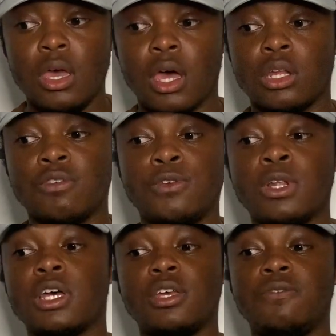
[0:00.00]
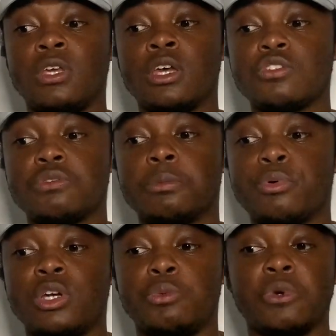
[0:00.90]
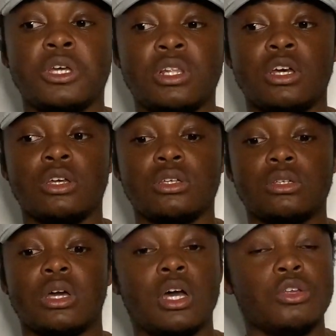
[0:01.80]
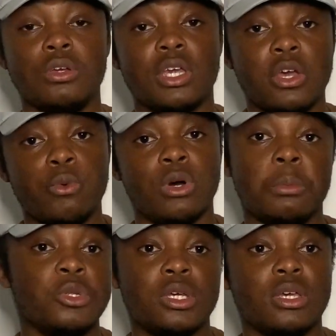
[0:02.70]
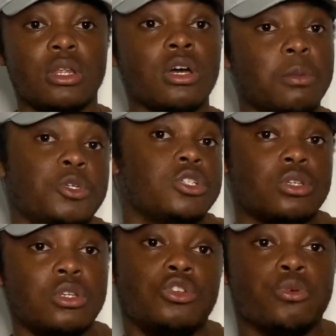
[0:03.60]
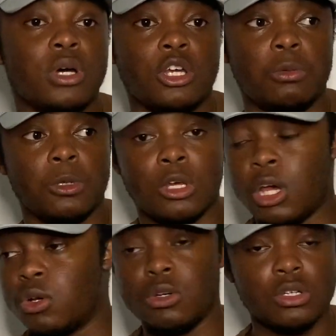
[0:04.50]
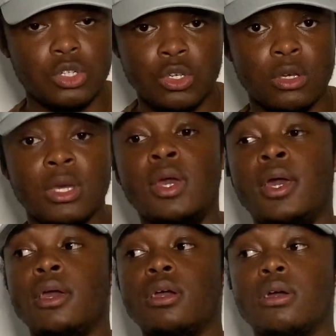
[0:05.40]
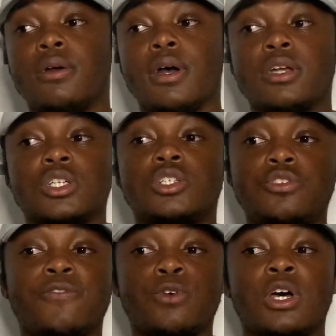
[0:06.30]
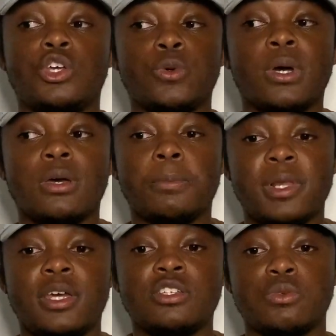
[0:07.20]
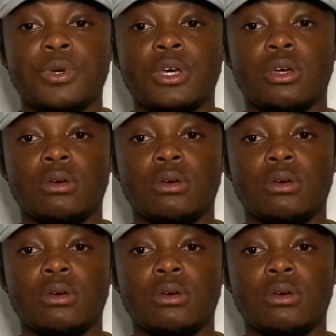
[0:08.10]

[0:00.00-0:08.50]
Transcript: And I feel like if you get to a point where like, I don't care what I'm looking like, I'm just gonna do what I, I gotta do, I genuinely feel like you're at a place where